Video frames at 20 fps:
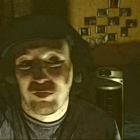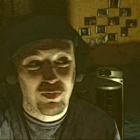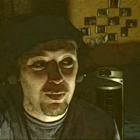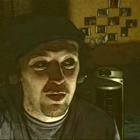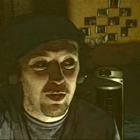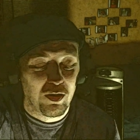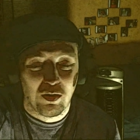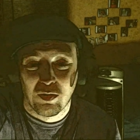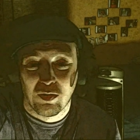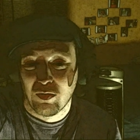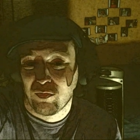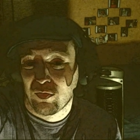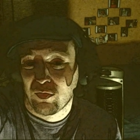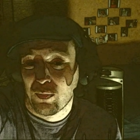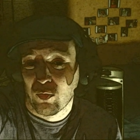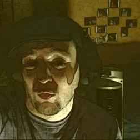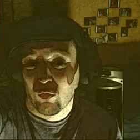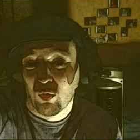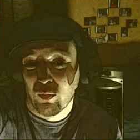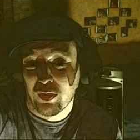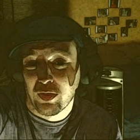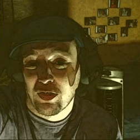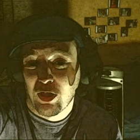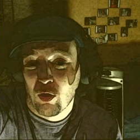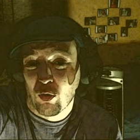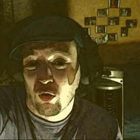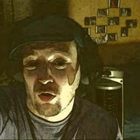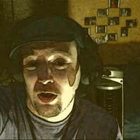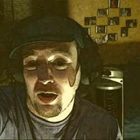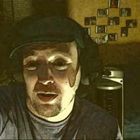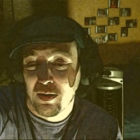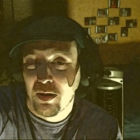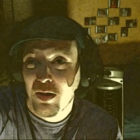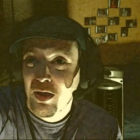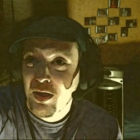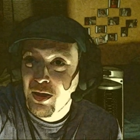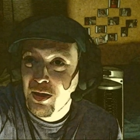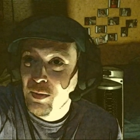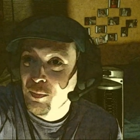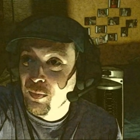from the room that they were in,
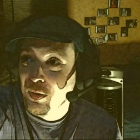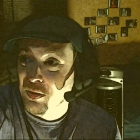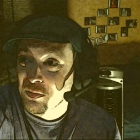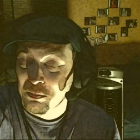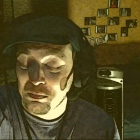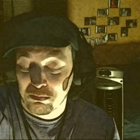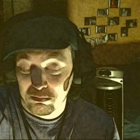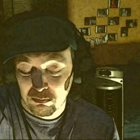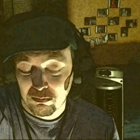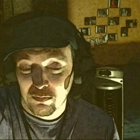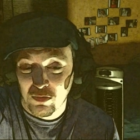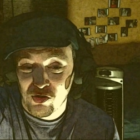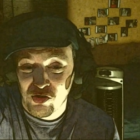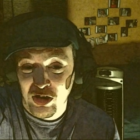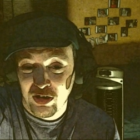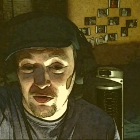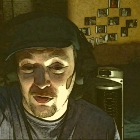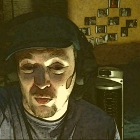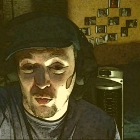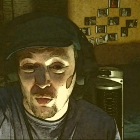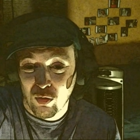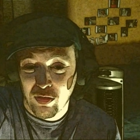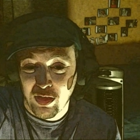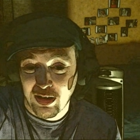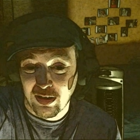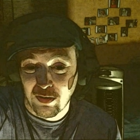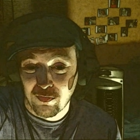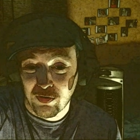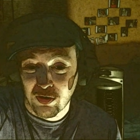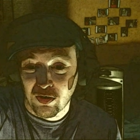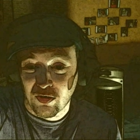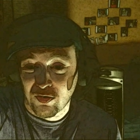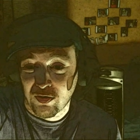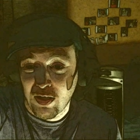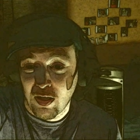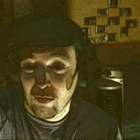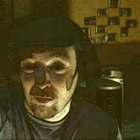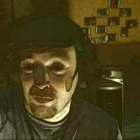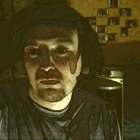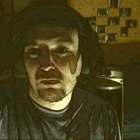but she had to do all that lifting
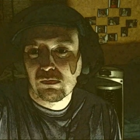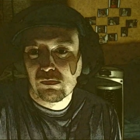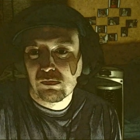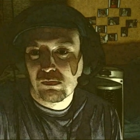herself.